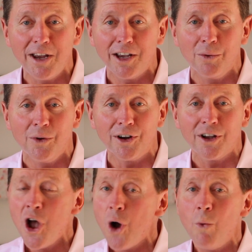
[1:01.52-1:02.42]
speaking
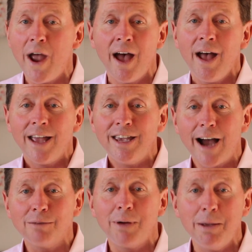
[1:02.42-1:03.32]
work, where
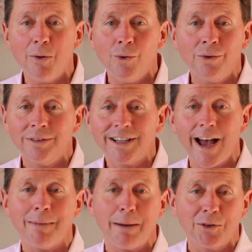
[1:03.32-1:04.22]
young people
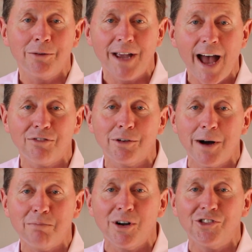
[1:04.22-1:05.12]
come up to me after
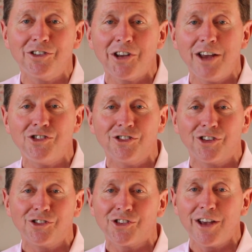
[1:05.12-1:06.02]
my
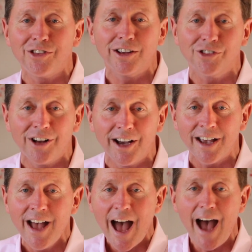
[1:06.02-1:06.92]
presentations and say things
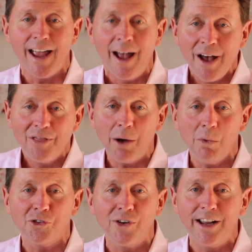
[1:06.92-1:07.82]
like, "Hey, that
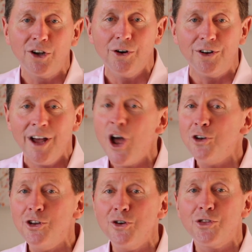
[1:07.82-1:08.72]
was really good.
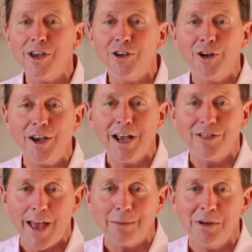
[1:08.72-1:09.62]
Do you think you can
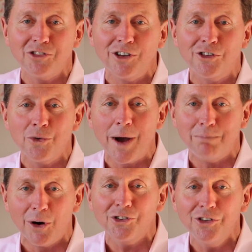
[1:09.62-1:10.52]
get that message to our
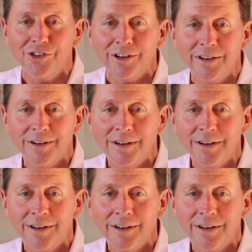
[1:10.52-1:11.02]
bosses?"